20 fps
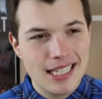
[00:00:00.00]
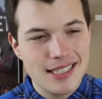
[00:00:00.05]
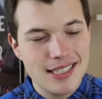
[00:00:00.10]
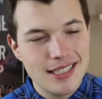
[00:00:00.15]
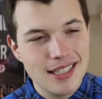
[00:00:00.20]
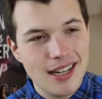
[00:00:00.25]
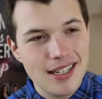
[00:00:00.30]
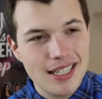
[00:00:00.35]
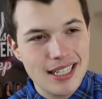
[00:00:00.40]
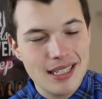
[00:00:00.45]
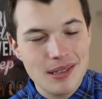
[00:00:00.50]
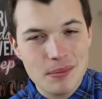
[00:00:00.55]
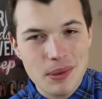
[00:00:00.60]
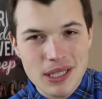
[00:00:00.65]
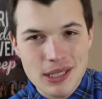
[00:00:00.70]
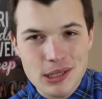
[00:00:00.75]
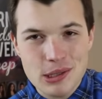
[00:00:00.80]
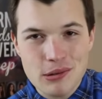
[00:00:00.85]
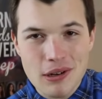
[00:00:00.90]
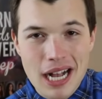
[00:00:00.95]
a sudden
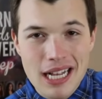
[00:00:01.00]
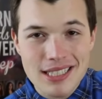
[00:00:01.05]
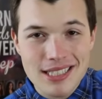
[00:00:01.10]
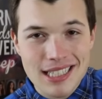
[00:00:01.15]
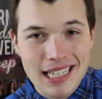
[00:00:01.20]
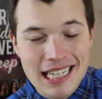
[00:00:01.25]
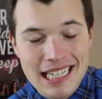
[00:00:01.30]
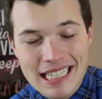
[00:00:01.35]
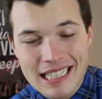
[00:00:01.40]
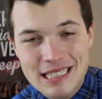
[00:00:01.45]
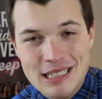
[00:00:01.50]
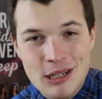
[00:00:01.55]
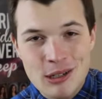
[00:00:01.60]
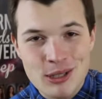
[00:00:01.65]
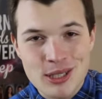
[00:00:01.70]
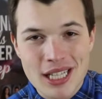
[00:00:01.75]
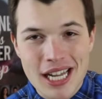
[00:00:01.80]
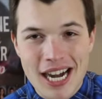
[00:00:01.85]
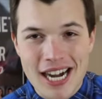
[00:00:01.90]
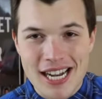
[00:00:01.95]
but drastic
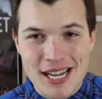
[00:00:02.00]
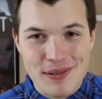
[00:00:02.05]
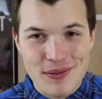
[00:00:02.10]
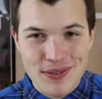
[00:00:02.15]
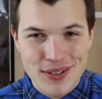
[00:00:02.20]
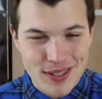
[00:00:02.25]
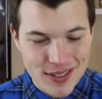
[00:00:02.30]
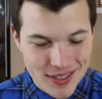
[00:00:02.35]
nosedive.